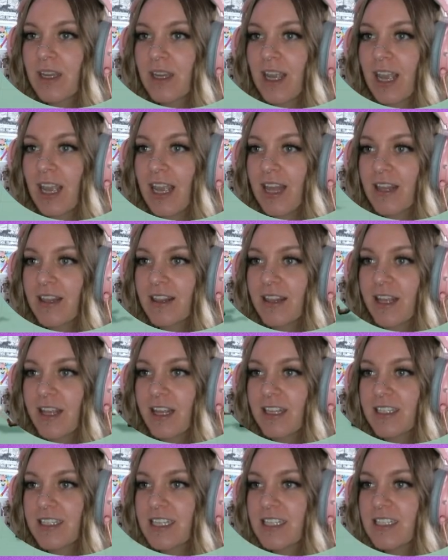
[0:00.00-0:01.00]
And
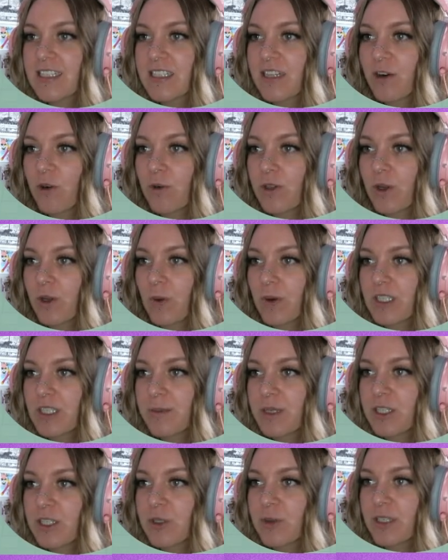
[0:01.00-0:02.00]
that since they're only going to
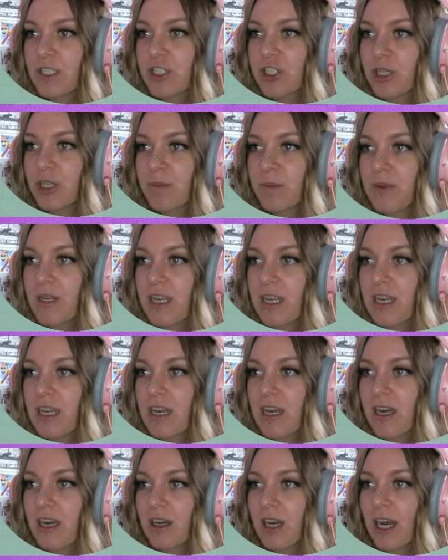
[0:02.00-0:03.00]
be doing
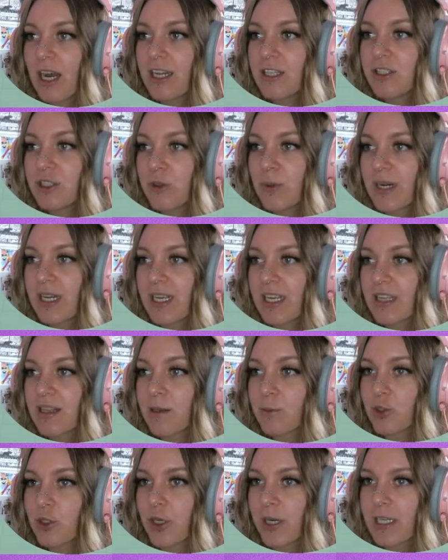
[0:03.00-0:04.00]
GP, I do want to get
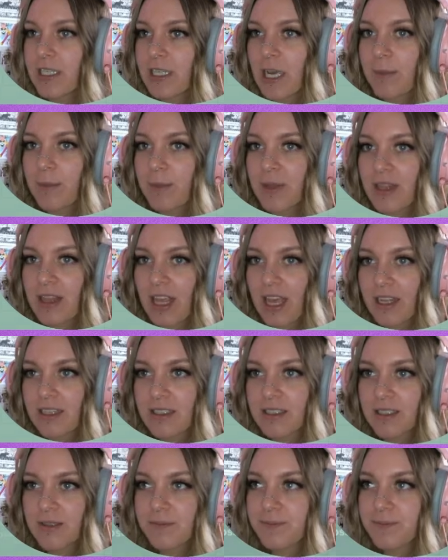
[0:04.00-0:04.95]
them trained up in that.